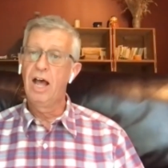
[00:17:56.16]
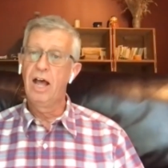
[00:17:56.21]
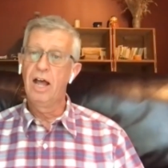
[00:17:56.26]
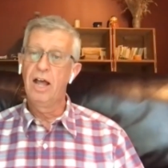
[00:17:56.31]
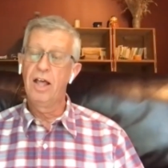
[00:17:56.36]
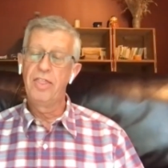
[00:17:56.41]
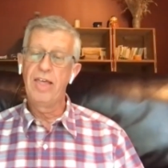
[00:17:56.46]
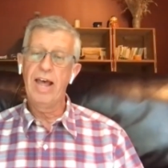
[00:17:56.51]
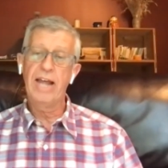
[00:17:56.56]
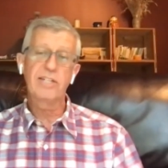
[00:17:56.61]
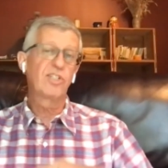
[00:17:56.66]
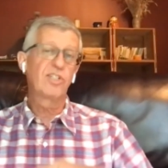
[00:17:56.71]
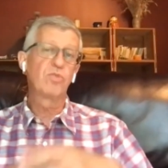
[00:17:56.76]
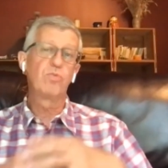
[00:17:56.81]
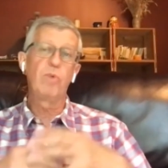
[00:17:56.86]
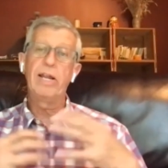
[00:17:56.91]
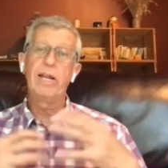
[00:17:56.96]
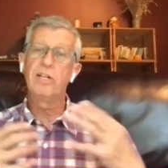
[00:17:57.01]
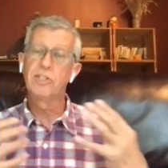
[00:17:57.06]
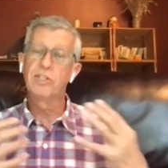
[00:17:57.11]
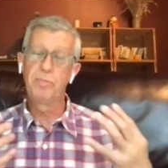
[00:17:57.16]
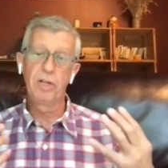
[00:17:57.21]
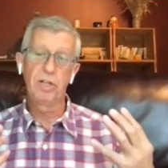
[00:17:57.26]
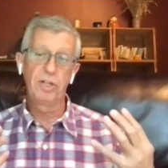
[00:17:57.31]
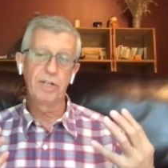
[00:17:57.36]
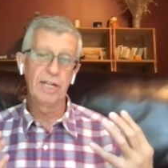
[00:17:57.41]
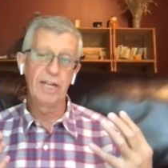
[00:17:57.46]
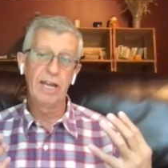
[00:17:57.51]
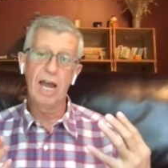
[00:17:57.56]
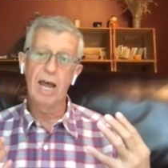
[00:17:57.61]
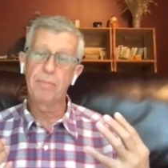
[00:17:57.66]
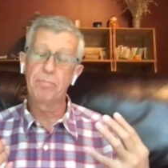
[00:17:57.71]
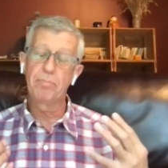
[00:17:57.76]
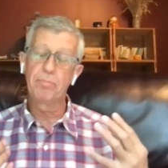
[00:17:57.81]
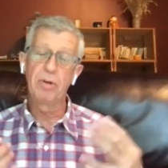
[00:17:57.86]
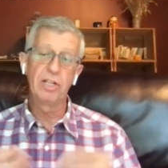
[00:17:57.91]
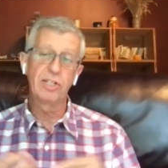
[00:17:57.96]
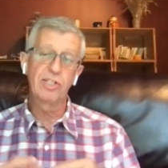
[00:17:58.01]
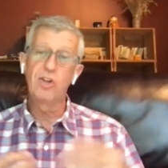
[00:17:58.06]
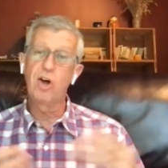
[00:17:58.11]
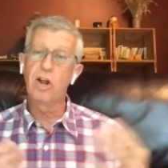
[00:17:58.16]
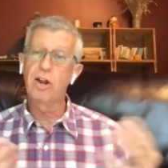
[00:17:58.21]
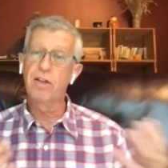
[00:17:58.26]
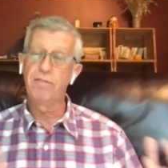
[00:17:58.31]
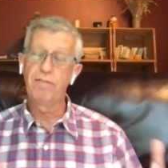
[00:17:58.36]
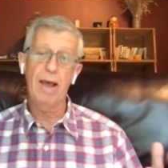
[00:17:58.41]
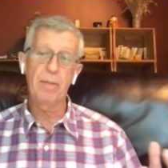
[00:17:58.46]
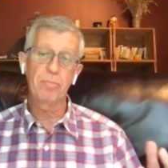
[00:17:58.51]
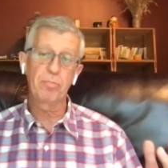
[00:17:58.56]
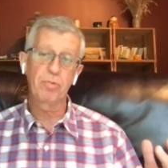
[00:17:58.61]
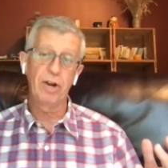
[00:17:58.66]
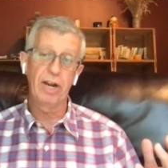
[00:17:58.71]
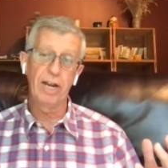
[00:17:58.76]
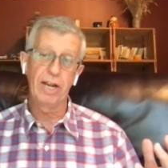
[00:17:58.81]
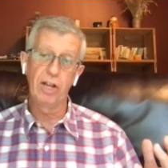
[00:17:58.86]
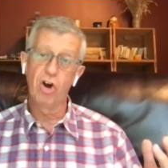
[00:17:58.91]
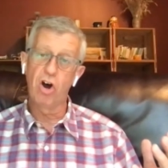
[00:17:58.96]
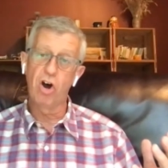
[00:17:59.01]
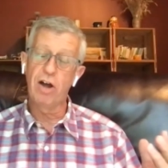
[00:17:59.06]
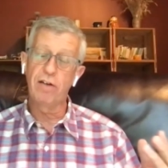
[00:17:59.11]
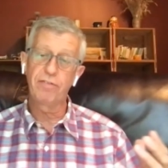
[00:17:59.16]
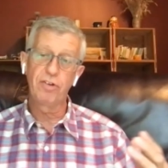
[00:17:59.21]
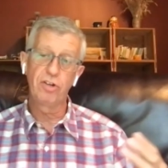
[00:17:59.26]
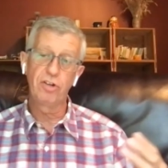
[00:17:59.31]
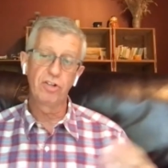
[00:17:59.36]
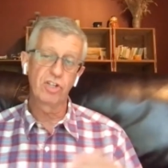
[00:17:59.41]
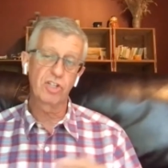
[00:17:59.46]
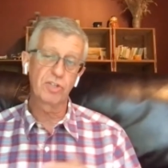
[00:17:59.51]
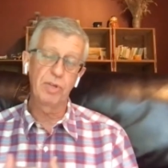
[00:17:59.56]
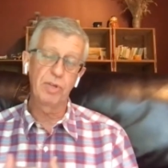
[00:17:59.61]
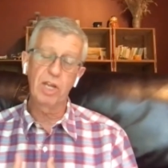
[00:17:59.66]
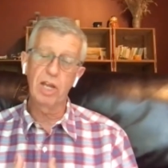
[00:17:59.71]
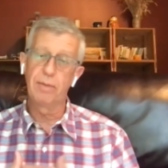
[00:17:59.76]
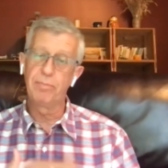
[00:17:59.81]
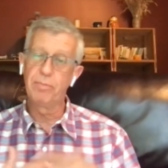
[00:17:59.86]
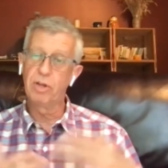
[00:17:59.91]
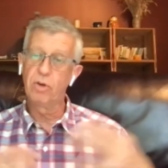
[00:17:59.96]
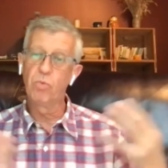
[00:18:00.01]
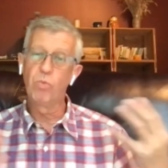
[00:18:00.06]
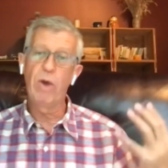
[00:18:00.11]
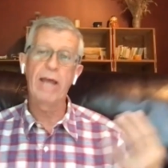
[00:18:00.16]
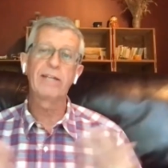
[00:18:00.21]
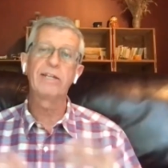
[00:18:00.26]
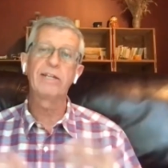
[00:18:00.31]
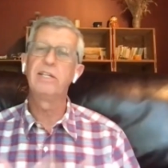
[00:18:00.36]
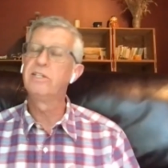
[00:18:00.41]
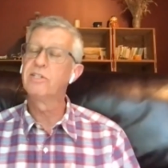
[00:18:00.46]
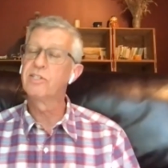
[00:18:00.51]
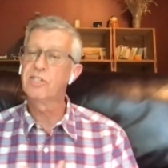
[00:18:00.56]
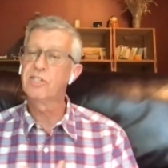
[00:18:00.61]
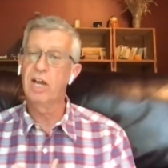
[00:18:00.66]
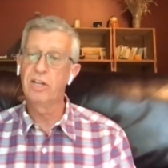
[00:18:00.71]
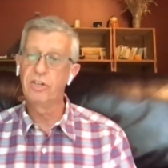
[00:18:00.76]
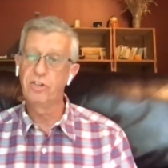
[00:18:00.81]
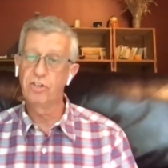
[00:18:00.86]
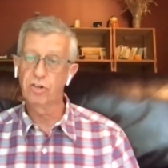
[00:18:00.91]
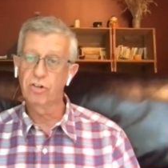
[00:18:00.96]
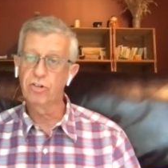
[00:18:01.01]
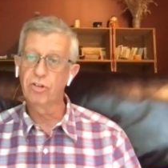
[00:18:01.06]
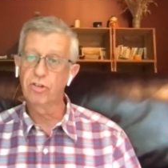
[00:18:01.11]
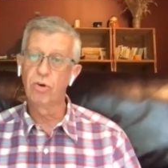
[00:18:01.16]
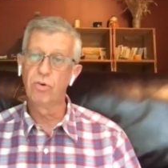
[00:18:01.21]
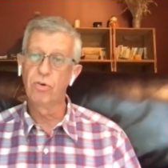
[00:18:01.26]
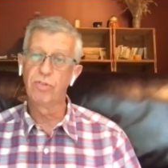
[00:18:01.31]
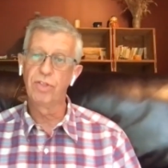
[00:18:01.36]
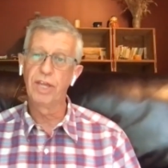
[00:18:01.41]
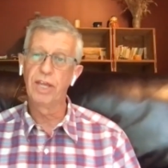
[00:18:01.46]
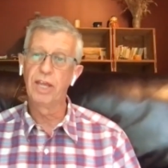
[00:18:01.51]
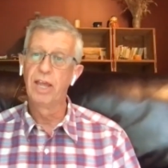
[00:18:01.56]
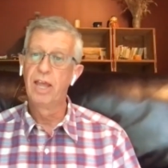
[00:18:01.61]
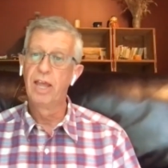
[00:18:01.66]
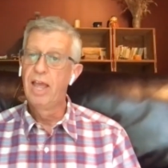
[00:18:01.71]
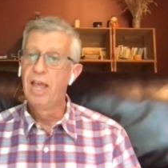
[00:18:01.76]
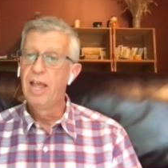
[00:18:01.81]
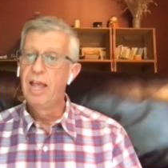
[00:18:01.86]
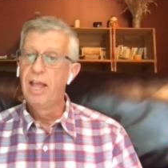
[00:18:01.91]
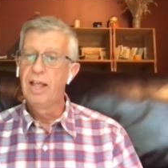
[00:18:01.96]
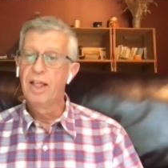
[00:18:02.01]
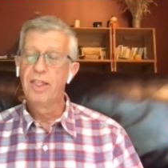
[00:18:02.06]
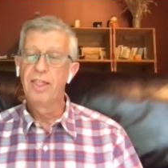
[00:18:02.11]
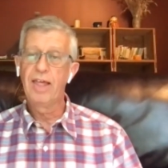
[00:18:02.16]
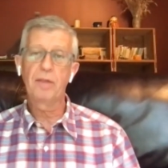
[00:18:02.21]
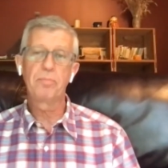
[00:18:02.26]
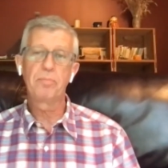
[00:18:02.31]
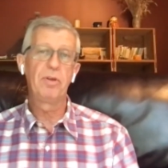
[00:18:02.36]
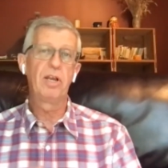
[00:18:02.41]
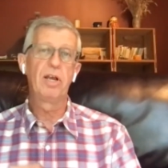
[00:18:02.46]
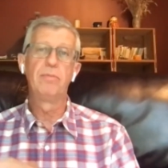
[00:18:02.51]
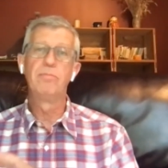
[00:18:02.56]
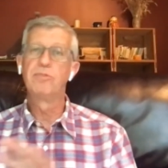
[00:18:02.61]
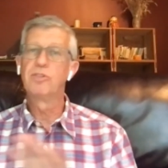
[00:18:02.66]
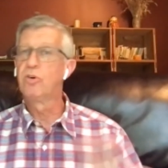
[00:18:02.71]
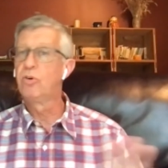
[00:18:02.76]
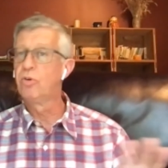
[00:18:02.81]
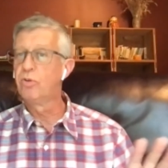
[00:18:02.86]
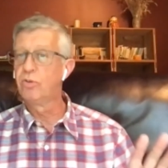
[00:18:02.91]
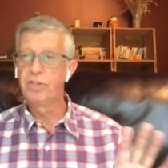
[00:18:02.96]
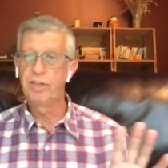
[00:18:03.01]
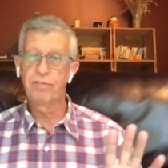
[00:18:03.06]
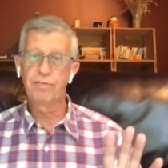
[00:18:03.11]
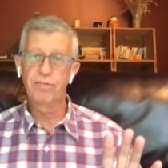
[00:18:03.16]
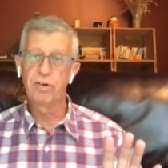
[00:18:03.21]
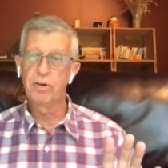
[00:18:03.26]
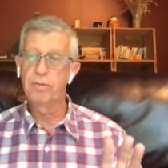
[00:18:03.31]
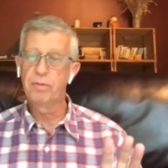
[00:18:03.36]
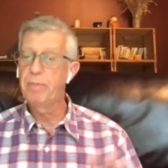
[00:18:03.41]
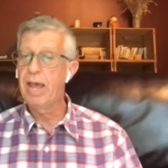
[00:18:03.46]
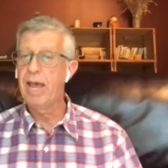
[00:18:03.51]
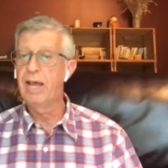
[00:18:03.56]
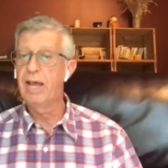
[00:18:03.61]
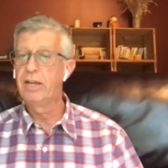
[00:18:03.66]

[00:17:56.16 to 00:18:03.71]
uh, that sweat is building up, but it's not evaporating mm. off. You're just becoming wet inside yeah. your clothing that becomes a whole different